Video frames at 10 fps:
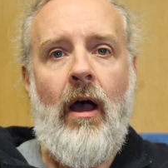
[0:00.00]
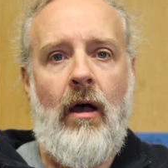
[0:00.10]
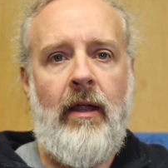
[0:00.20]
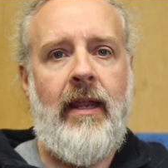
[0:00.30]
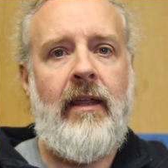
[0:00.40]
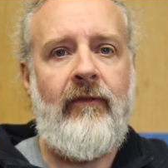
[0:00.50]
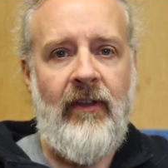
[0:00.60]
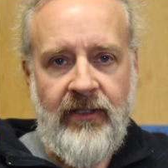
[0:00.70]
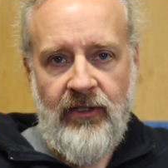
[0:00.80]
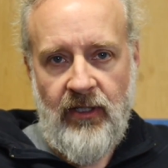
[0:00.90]
on a
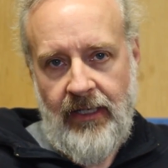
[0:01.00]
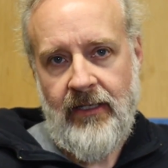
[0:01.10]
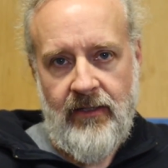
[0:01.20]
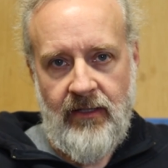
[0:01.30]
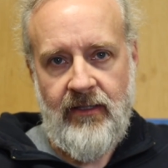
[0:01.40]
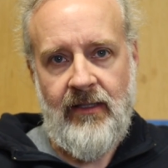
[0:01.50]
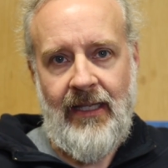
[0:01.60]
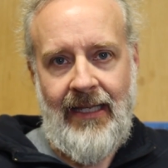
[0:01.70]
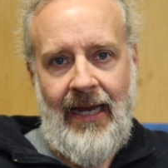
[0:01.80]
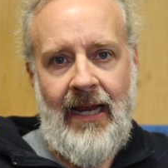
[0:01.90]
vintage lens. This is the
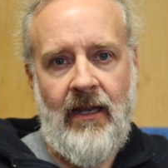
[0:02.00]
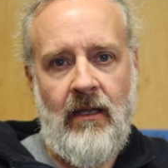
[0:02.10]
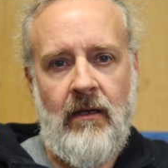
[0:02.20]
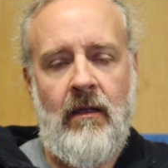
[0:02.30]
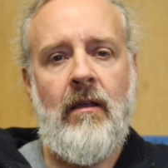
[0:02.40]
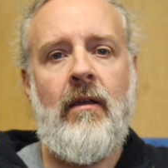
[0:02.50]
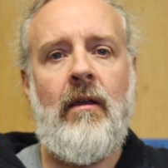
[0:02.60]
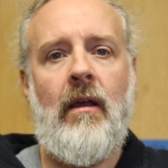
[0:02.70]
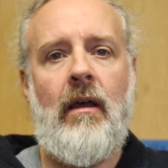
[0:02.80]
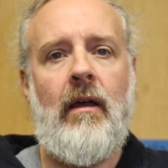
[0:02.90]
Canon
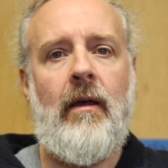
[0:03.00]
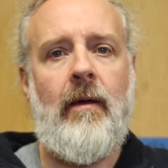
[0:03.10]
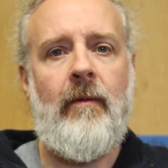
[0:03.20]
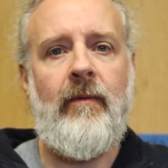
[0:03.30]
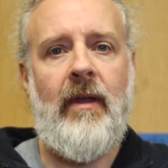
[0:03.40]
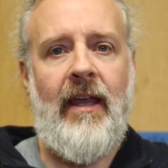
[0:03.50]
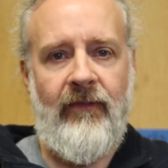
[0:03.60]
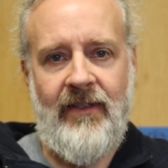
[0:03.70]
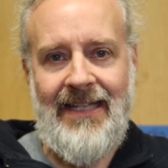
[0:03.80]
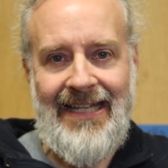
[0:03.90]

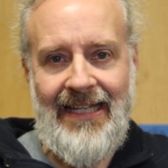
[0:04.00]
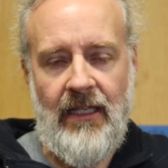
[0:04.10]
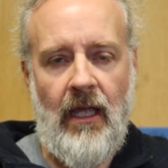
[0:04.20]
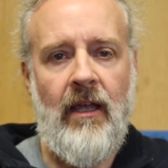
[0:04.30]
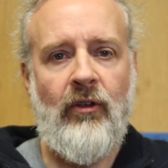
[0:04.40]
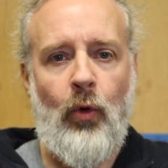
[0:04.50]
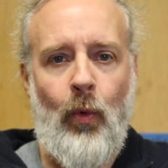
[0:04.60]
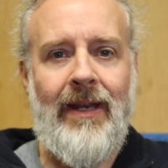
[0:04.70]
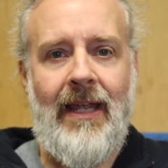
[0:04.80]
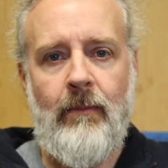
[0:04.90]
FD
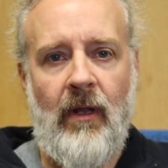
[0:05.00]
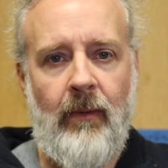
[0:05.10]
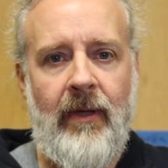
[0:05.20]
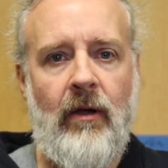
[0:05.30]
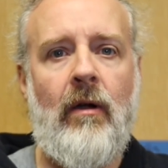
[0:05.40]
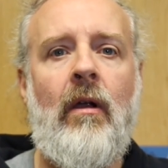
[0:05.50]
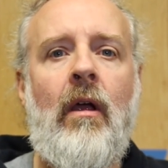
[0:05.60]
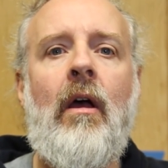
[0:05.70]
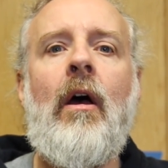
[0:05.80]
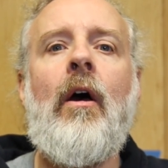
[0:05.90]
28mm
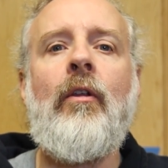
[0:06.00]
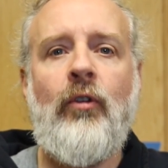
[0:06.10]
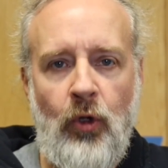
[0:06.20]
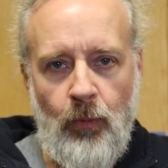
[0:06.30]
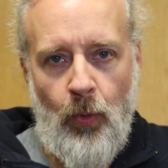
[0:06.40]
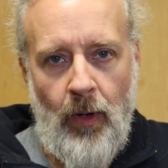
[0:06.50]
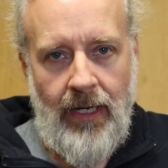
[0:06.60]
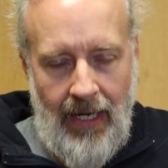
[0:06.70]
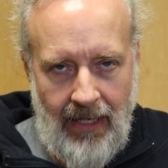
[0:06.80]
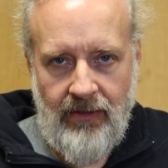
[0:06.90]

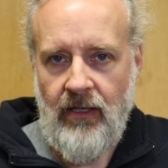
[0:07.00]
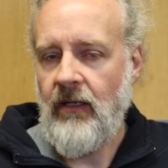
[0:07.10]
2.8.